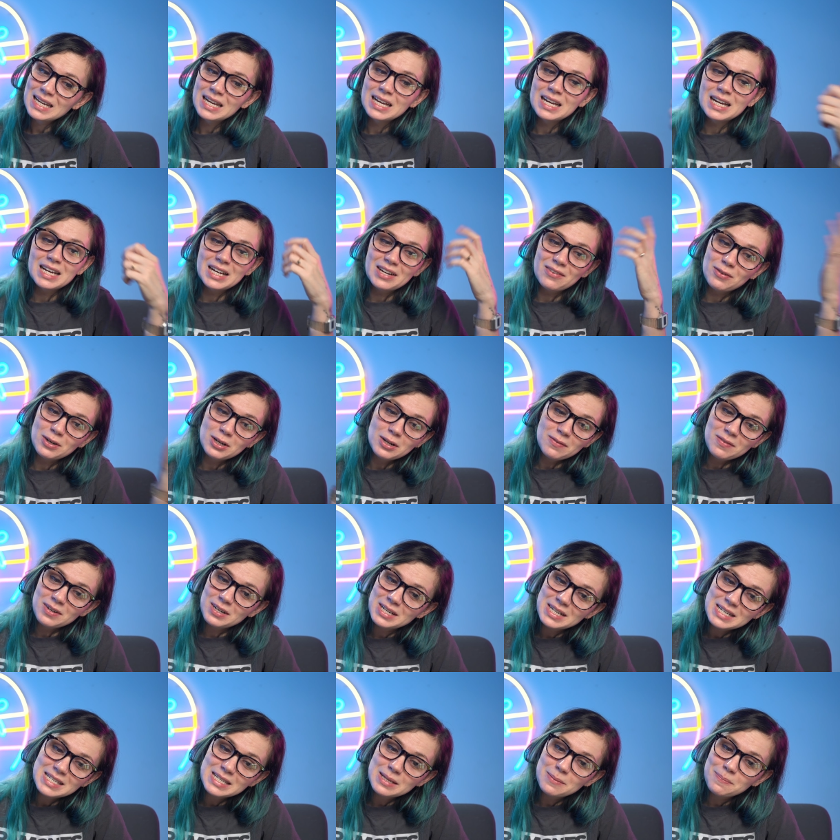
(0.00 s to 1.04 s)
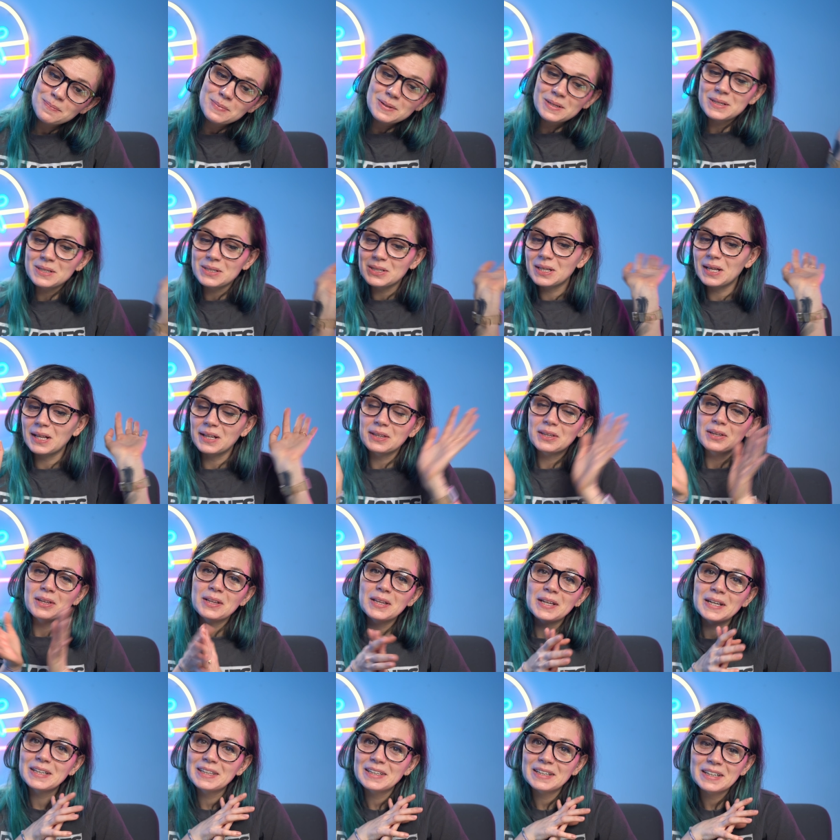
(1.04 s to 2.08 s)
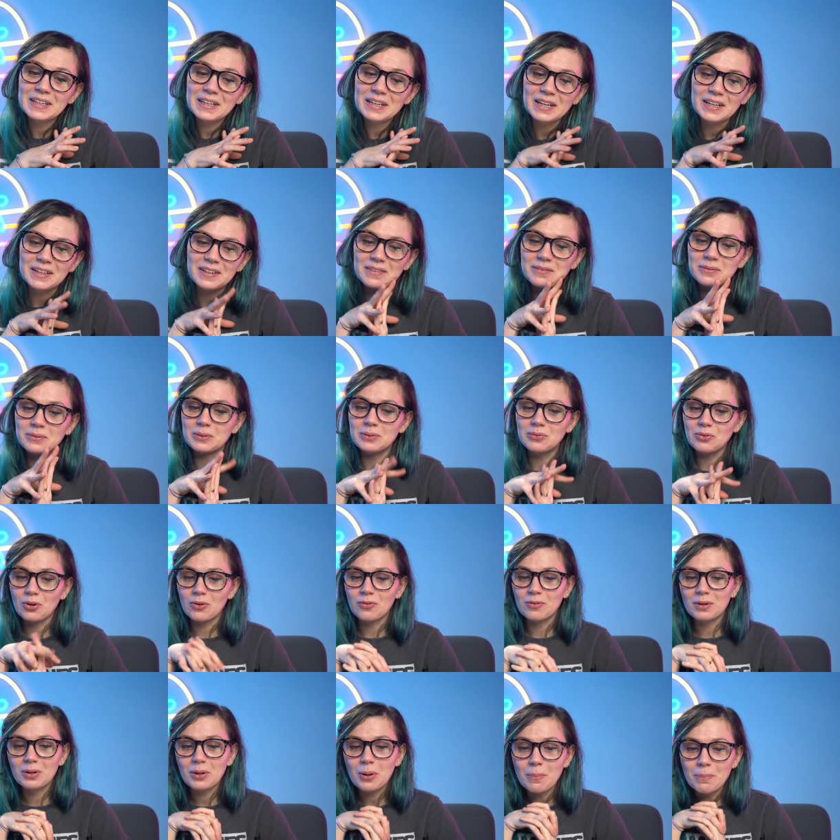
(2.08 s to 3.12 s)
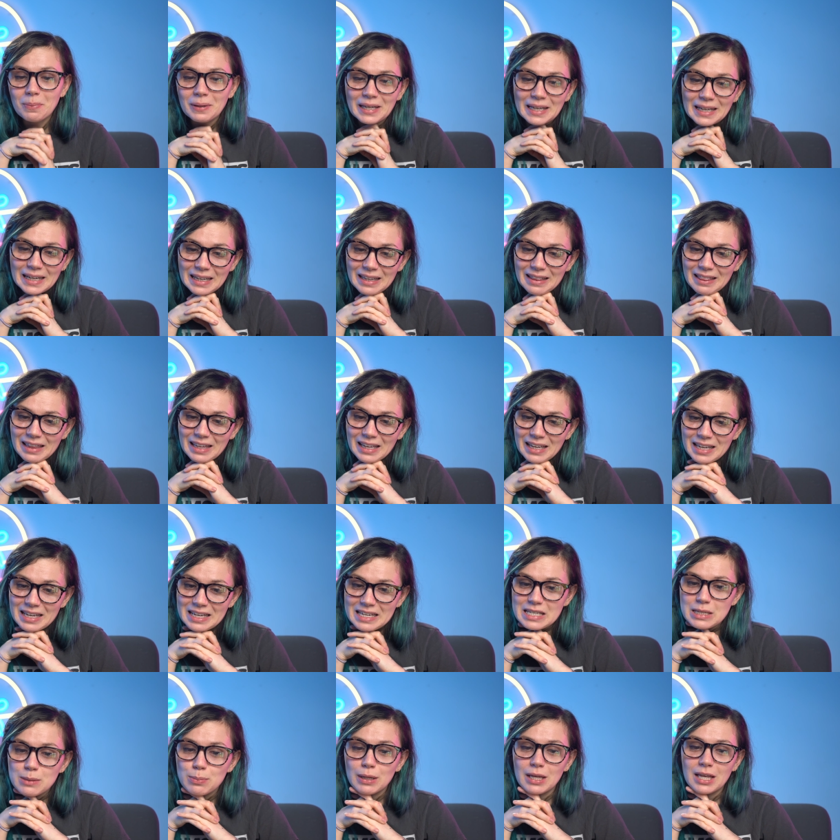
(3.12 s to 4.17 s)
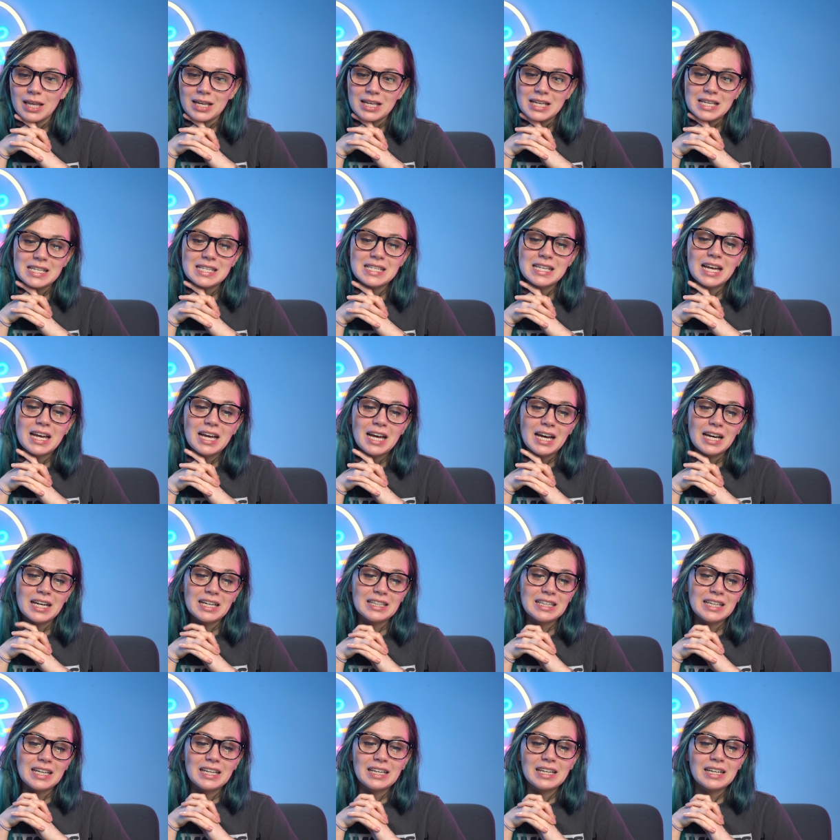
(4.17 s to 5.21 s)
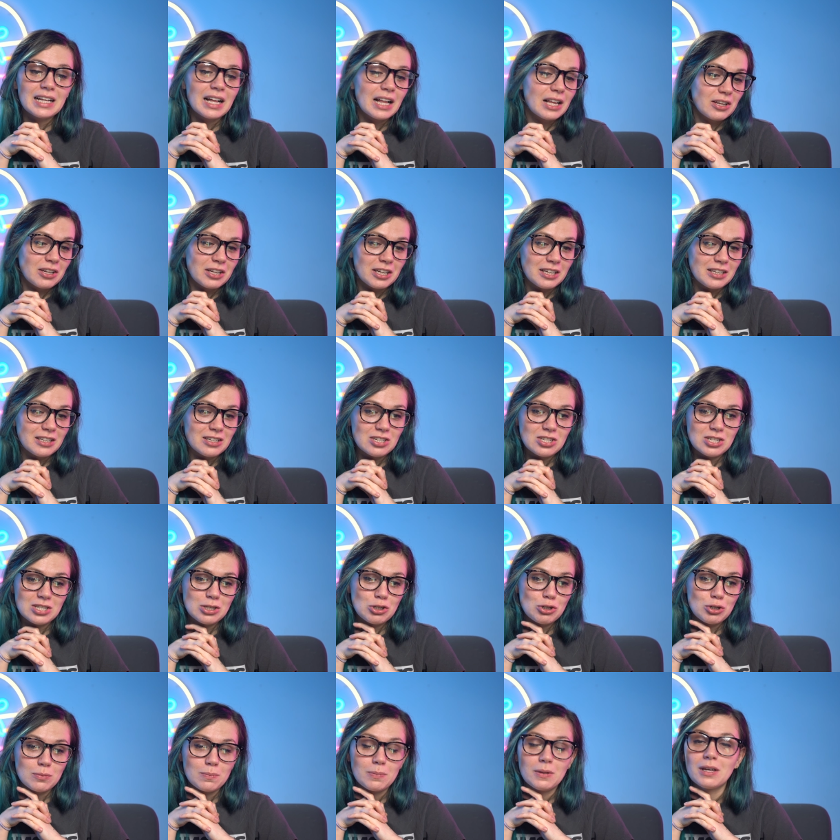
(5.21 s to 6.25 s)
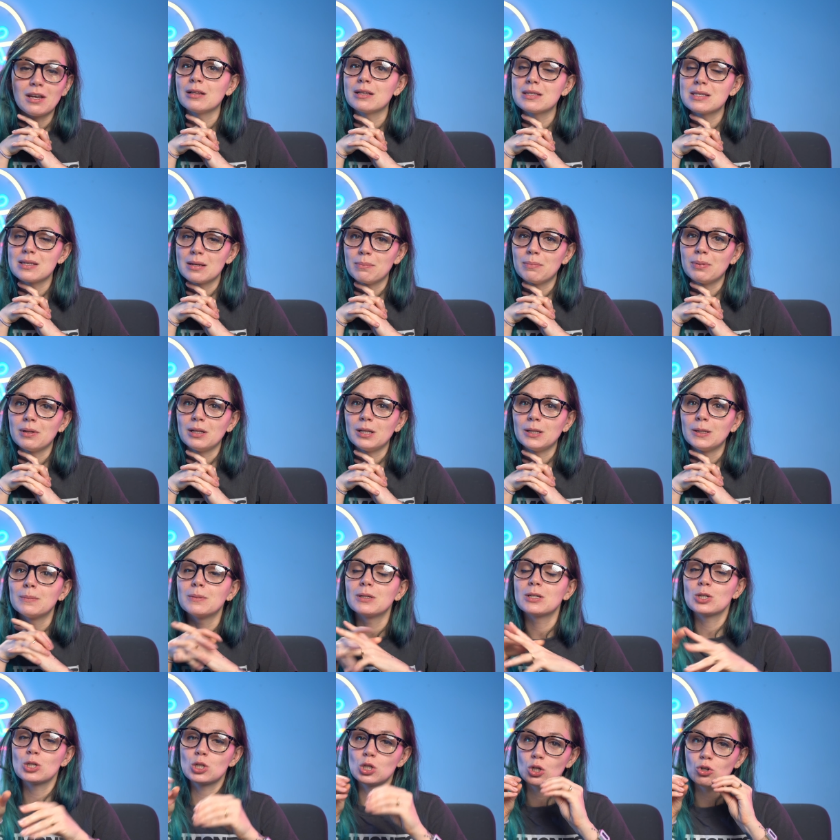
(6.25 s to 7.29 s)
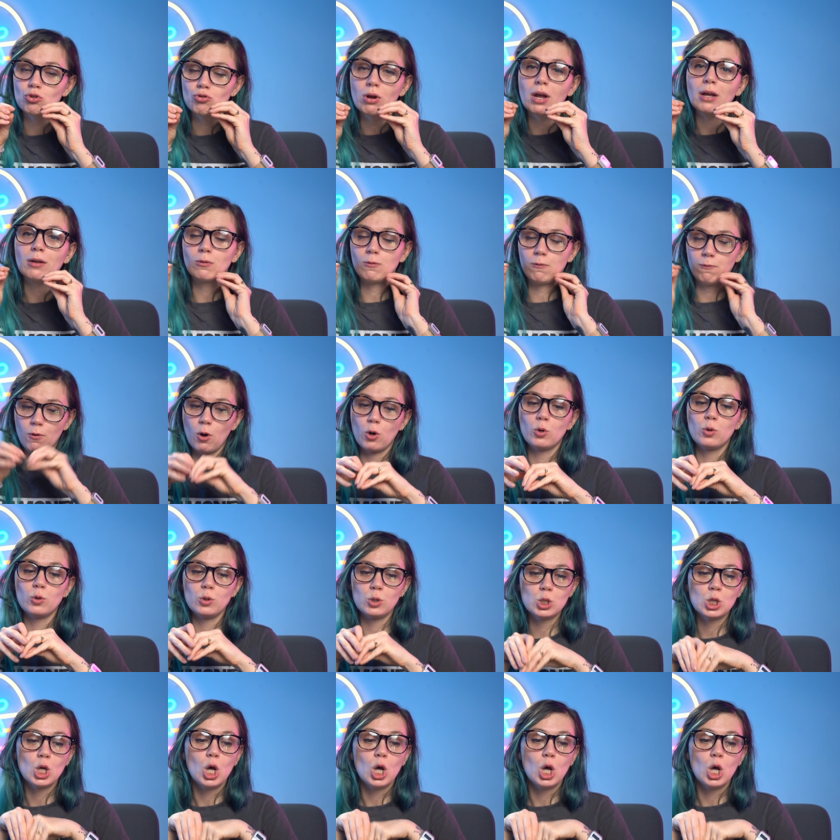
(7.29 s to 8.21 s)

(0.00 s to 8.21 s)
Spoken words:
Very simple calculator. I didn't want to overcomplicate things because I think the calculator just should be kept simple because you're trying to focus